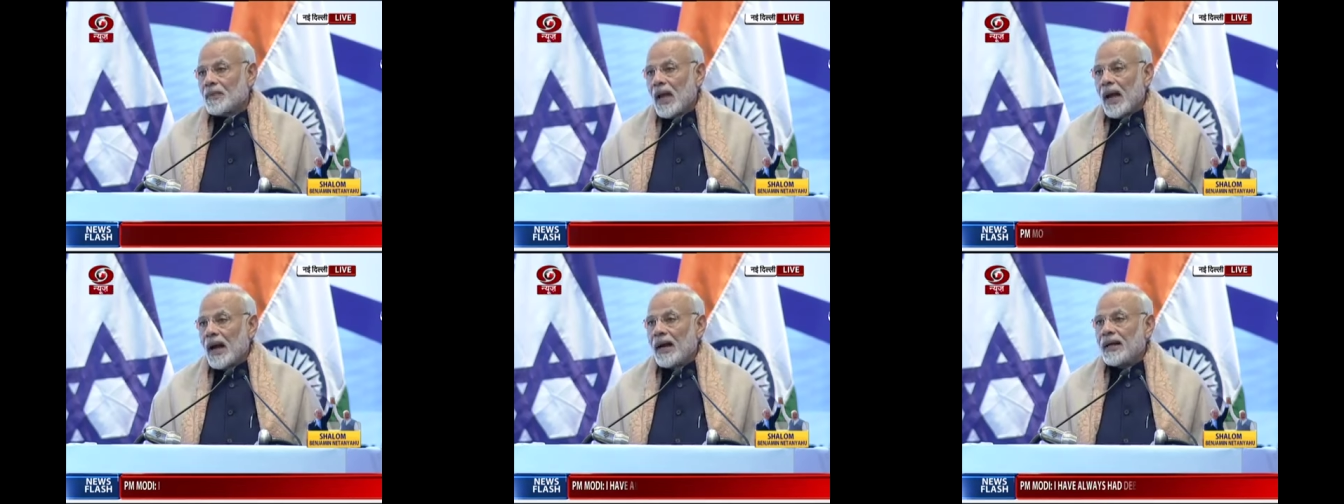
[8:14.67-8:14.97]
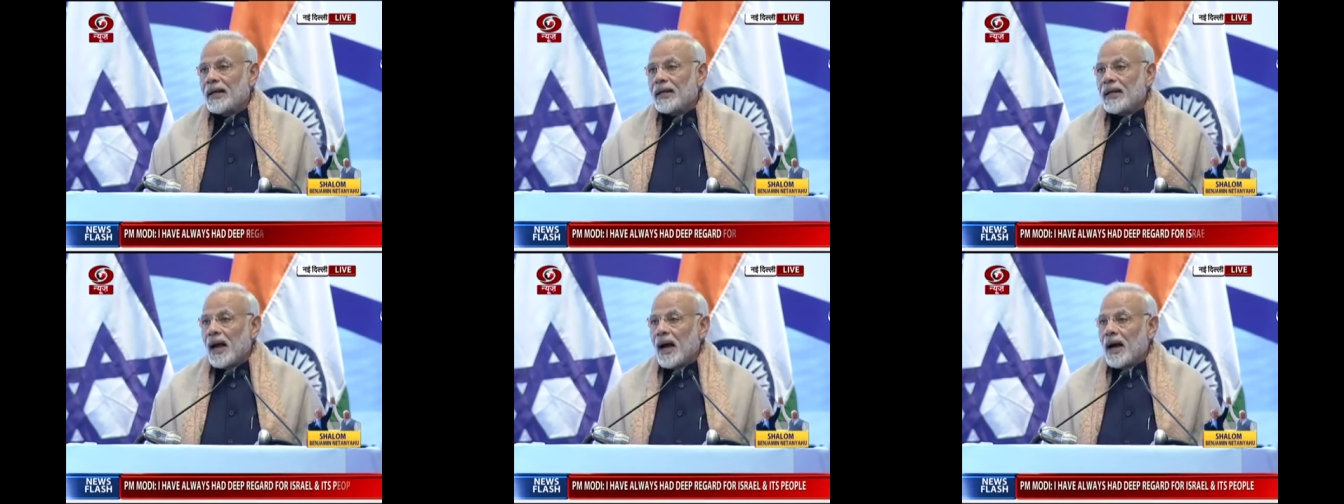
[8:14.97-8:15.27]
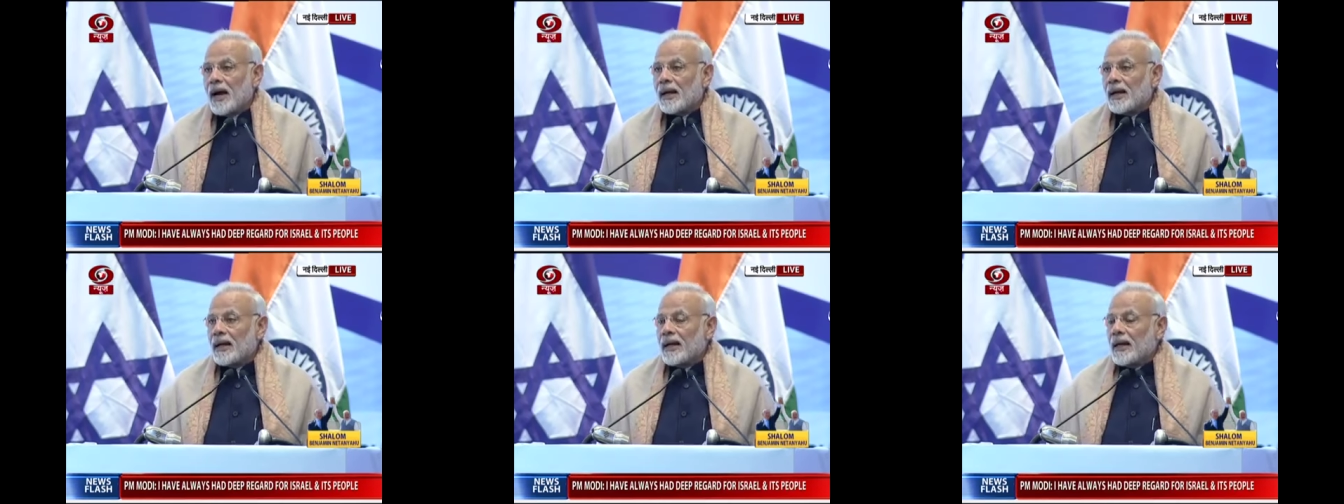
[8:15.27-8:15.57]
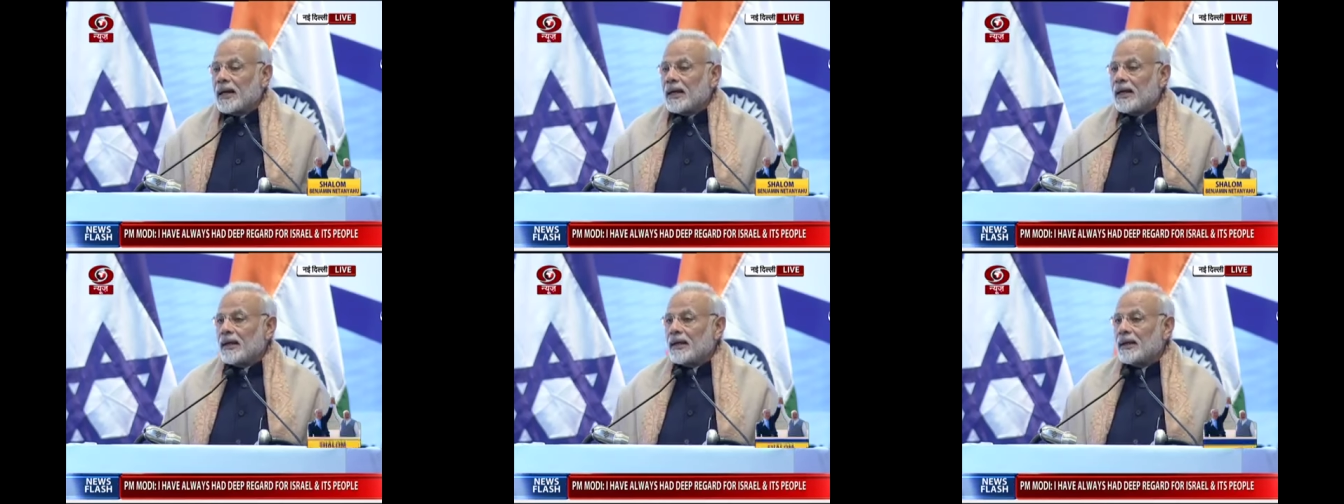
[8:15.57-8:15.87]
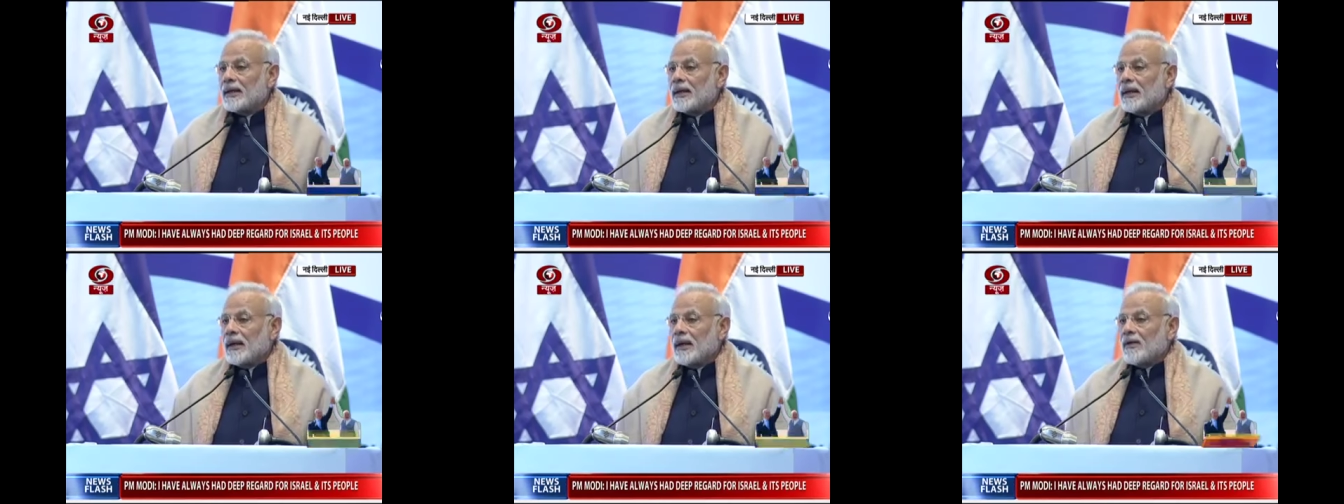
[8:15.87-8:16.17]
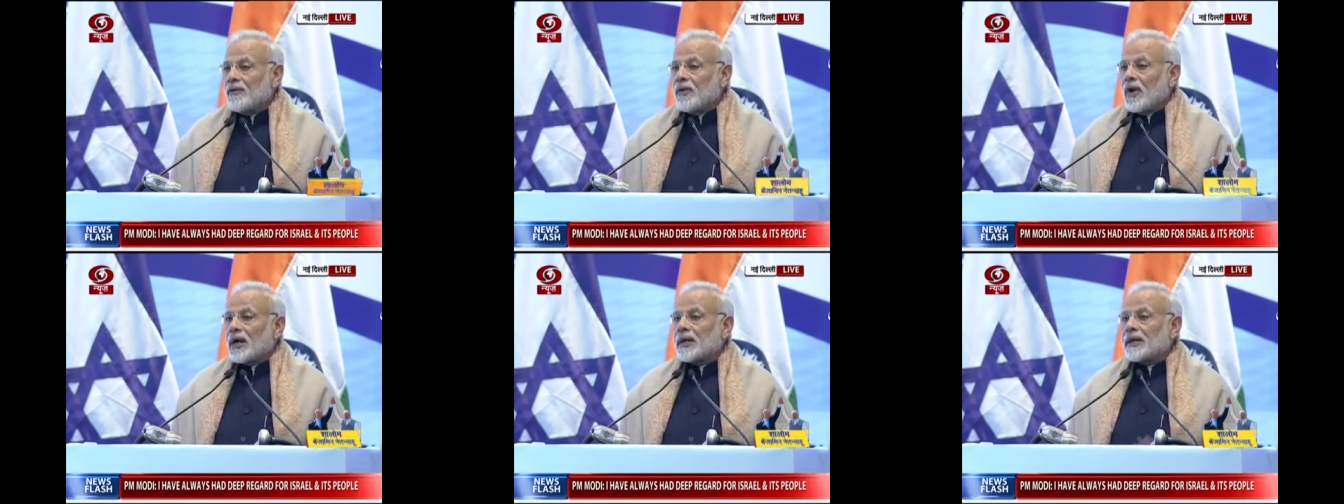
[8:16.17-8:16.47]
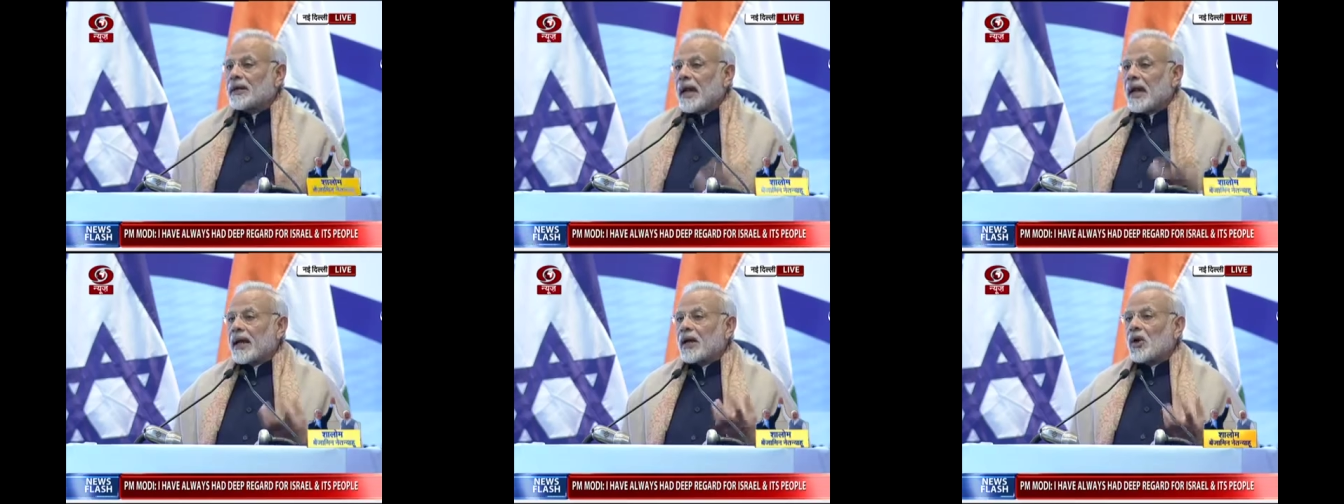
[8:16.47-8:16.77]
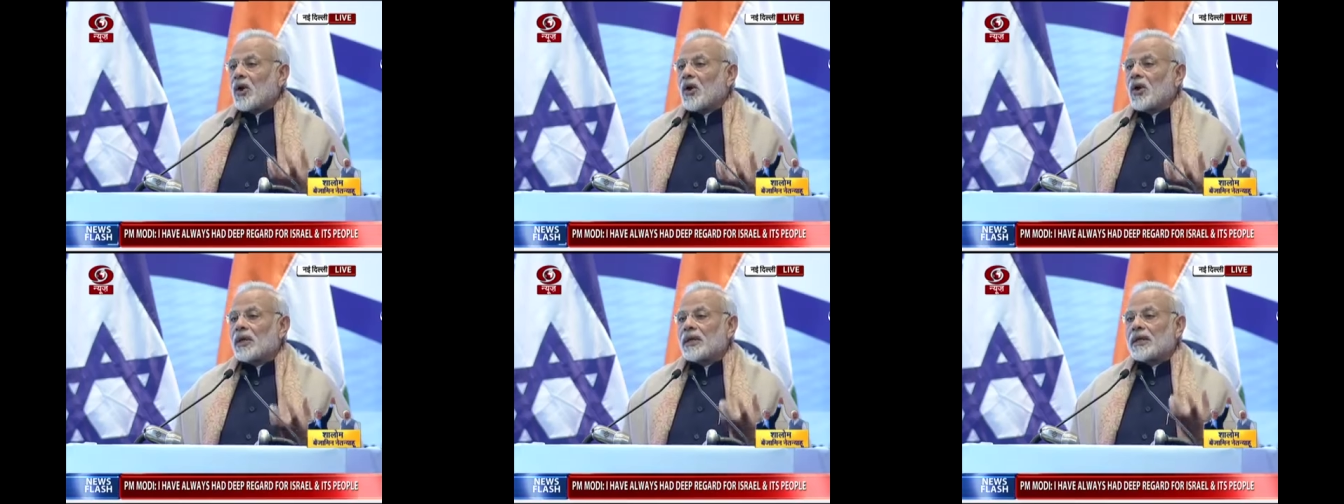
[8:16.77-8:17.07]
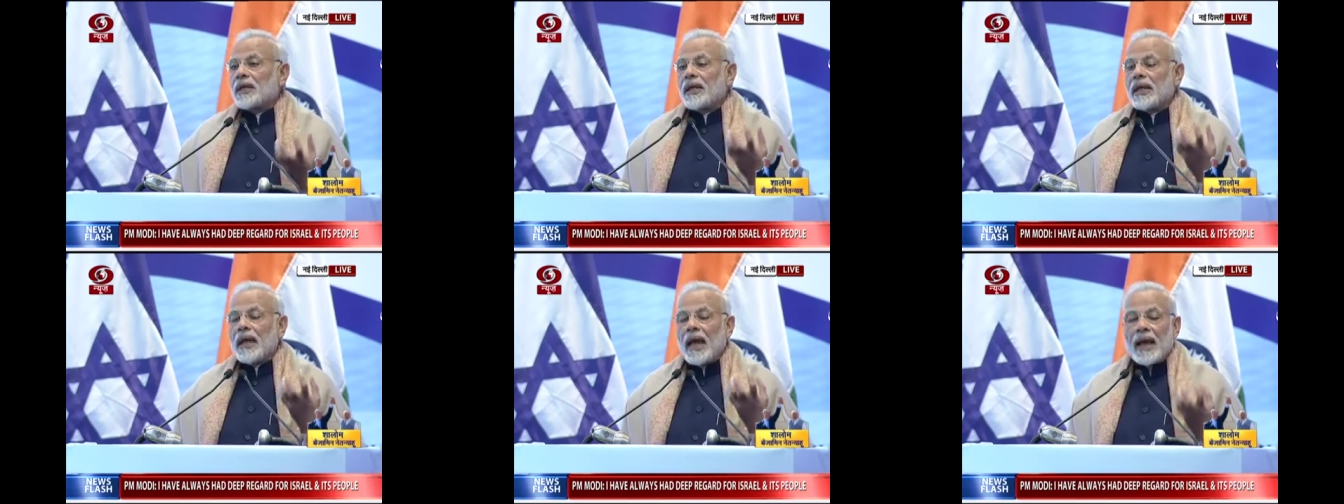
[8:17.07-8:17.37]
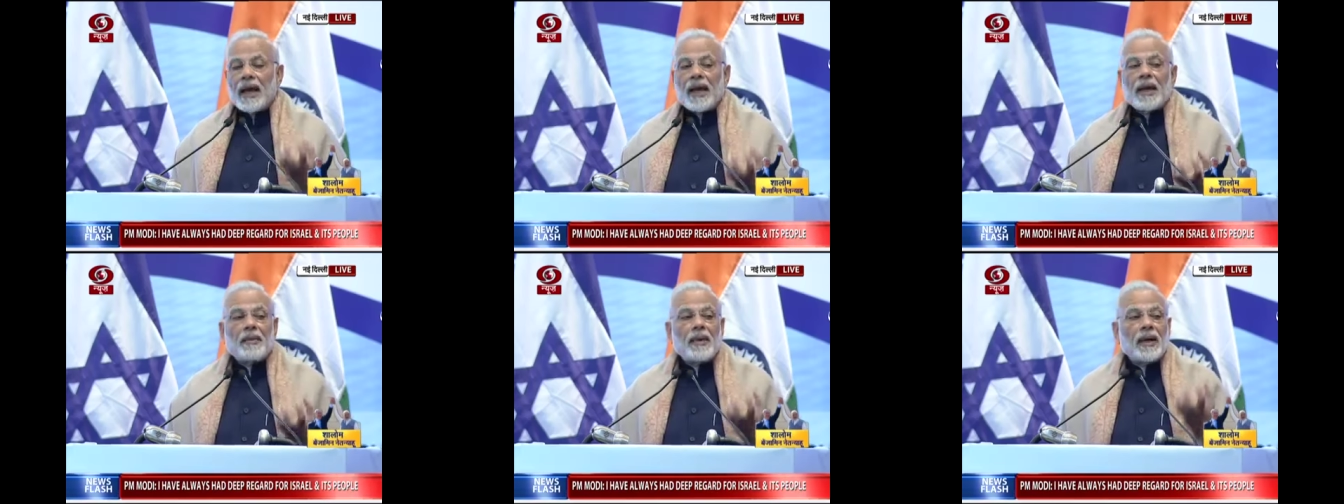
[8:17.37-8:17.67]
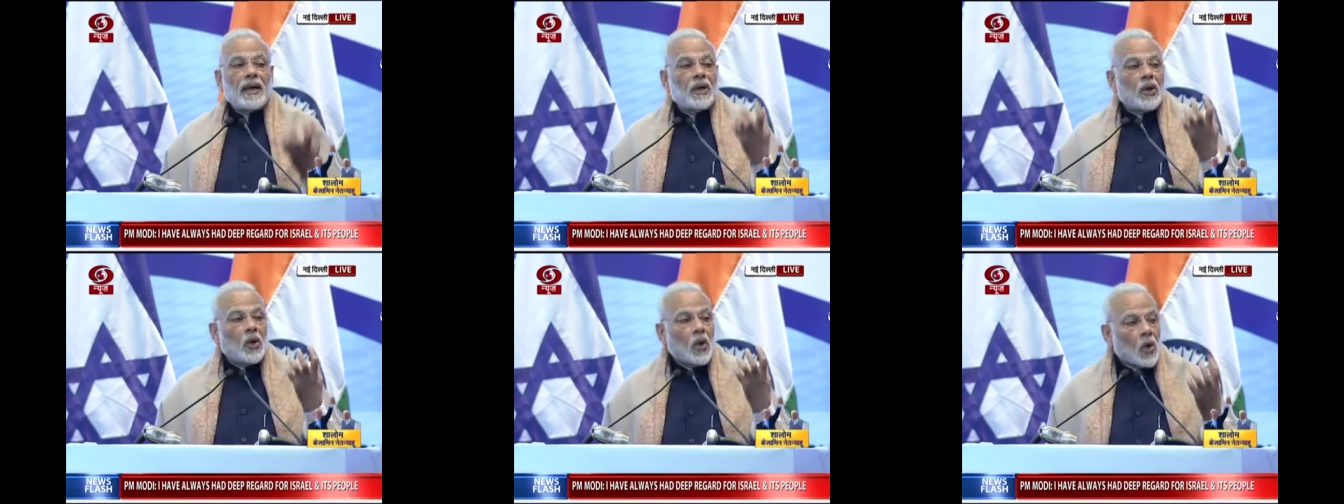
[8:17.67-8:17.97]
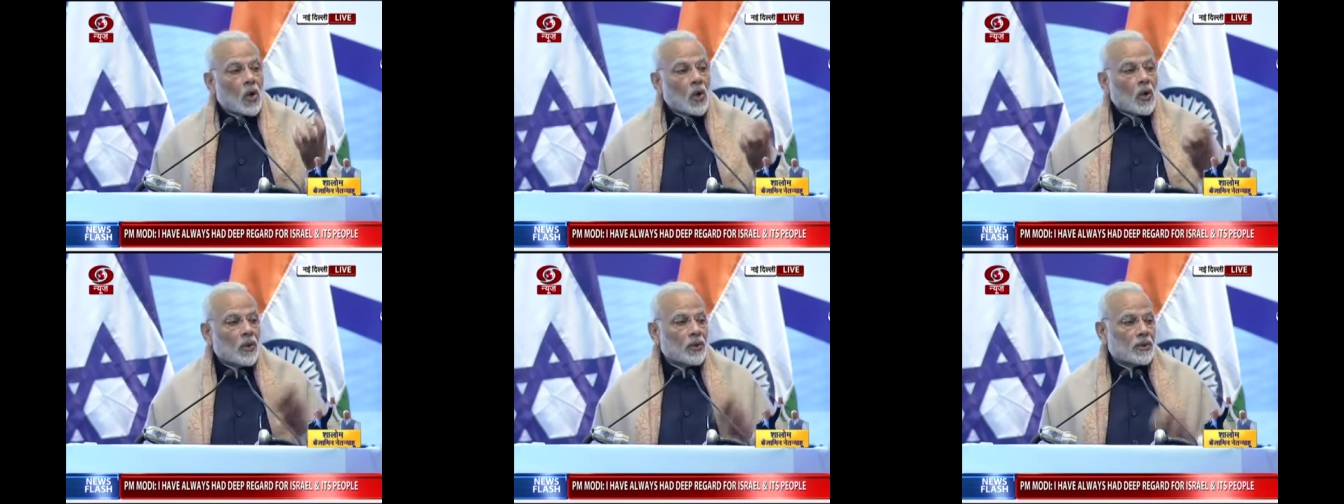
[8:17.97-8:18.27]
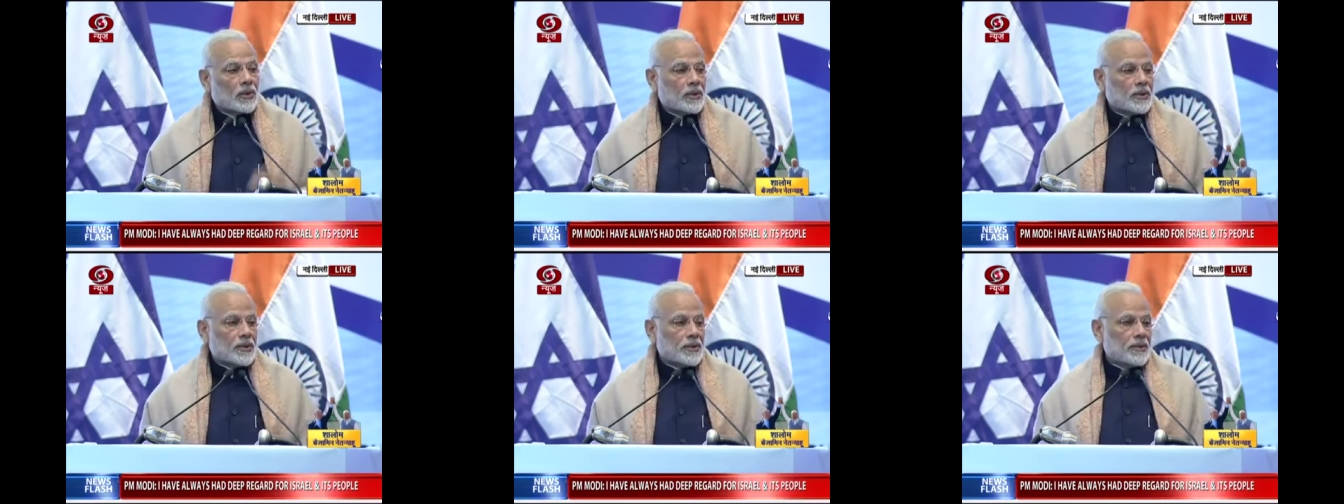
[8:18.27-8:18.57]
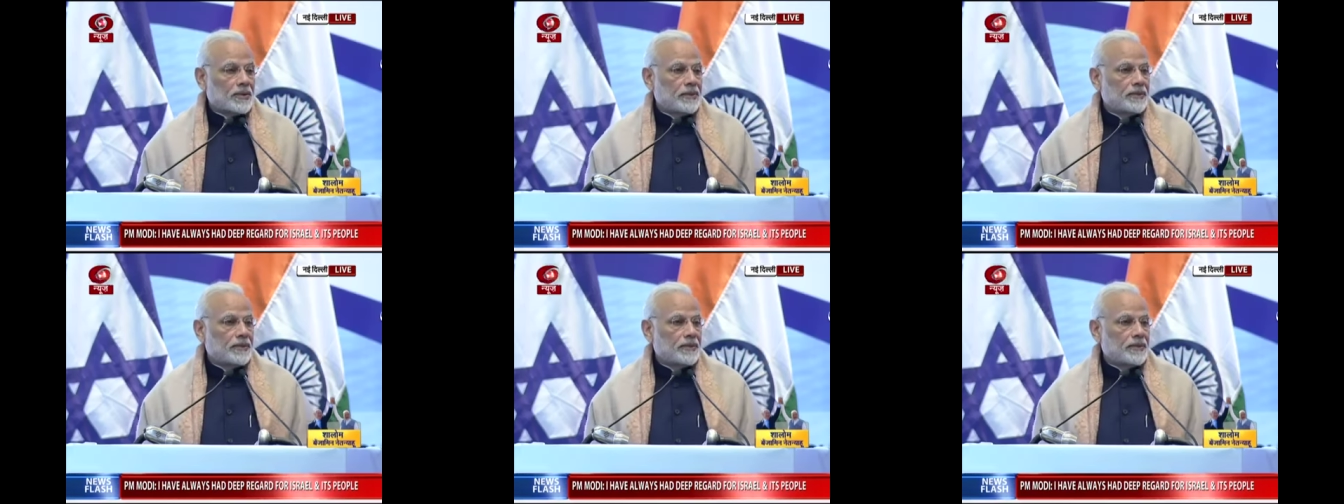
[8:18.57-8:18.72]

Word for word: and is hungry for technology-enabled growth.